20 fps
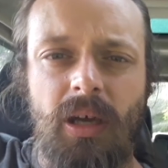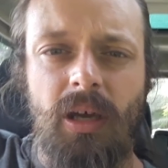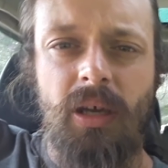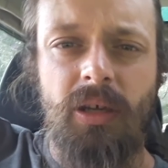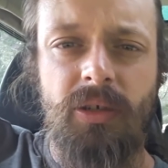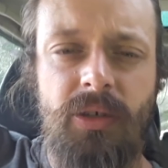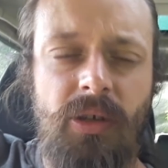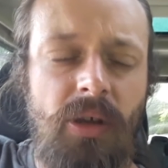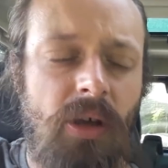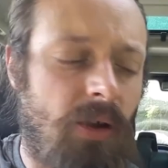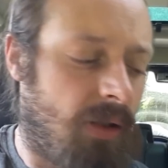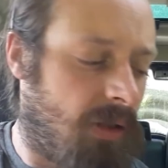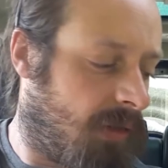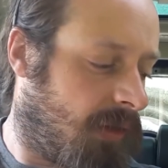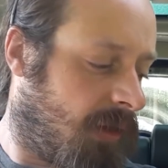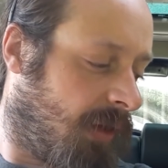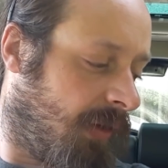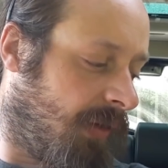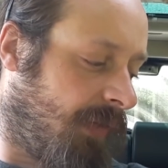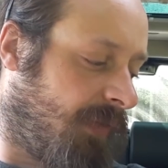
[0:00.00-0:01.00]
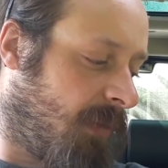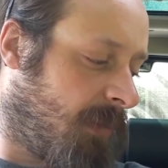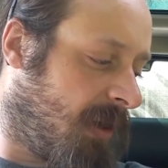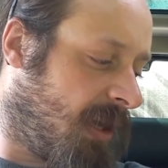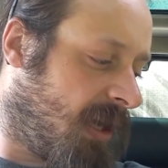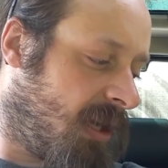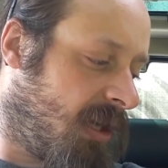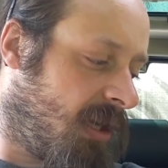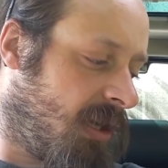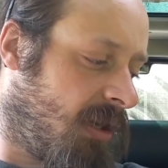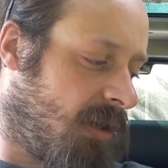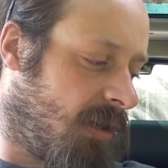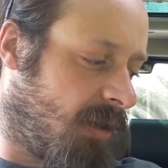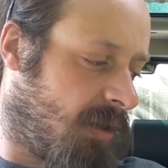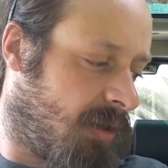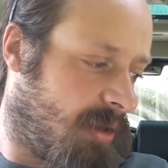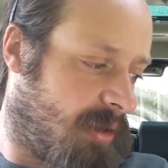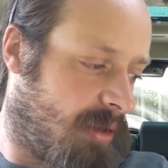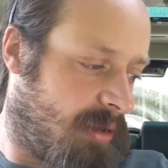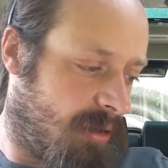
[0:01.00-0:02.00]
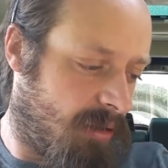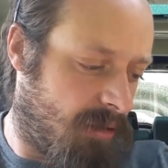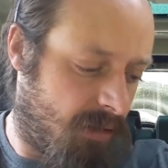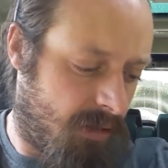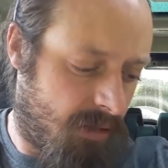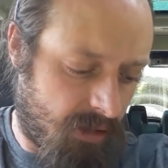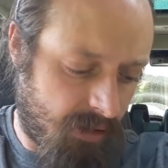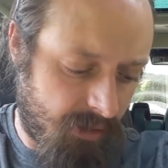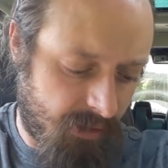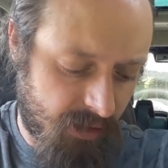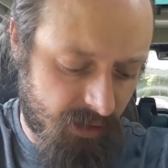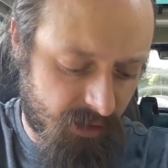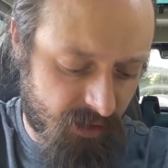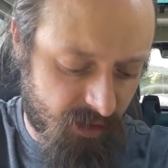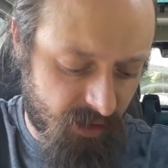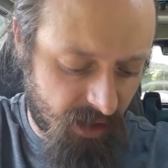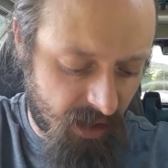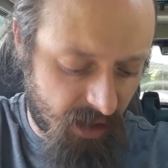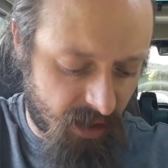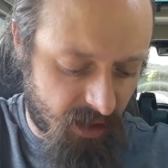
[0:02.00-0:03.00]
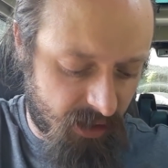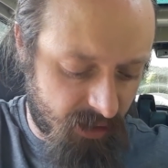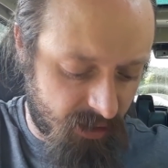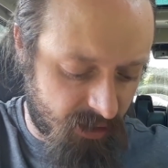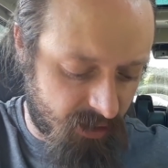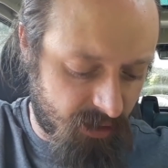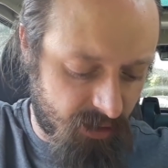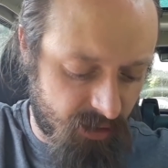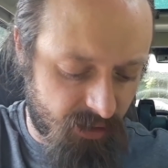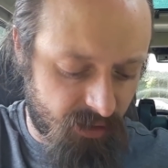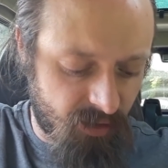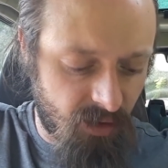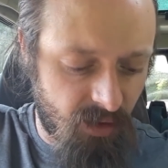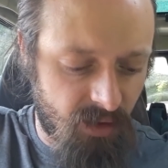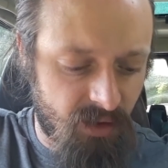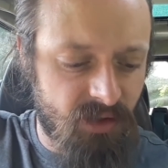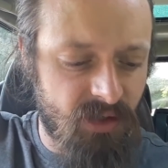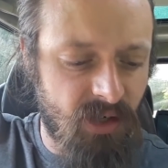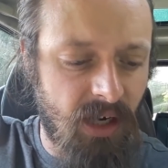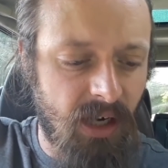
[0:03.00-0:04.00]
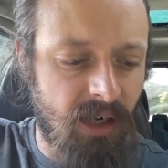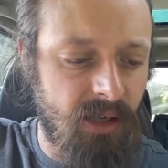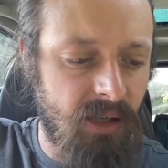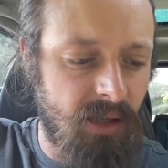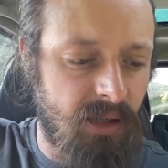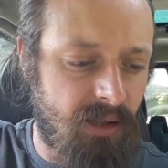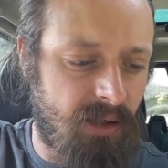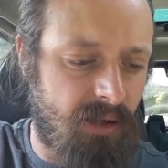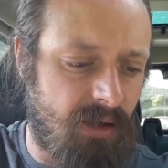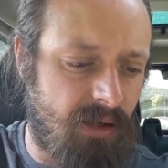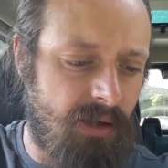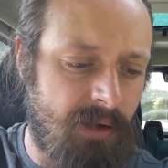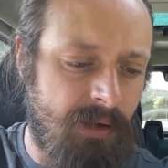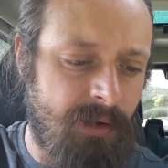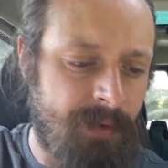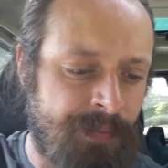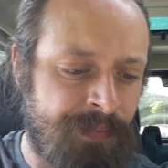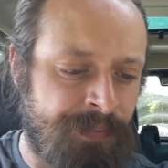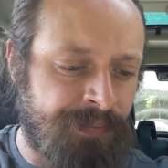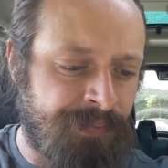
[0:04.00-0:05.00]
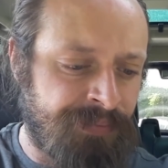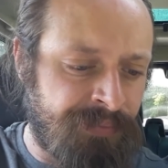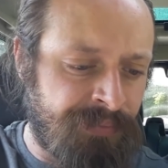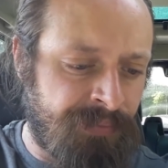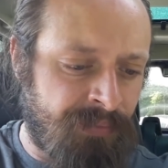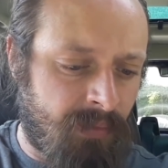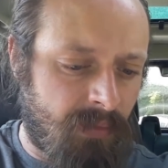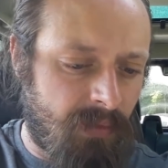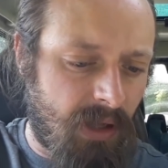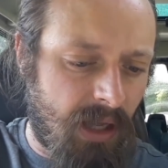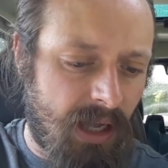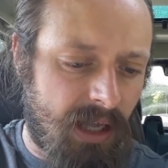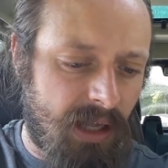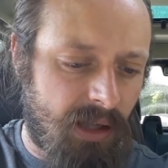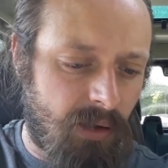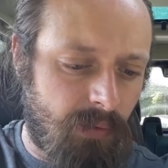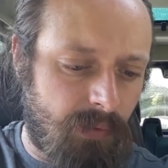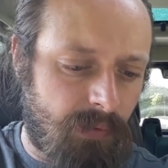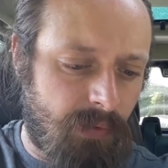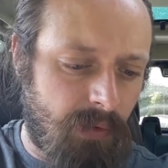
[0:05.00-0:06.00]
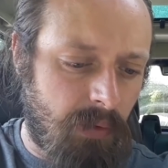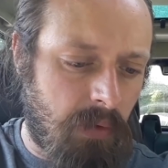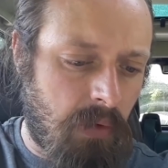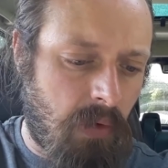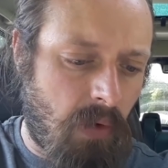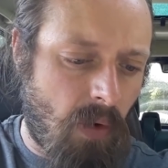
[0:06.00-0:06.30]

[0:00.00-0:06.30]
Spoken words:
It's not, for me, I think today, it's not entirely that helpful.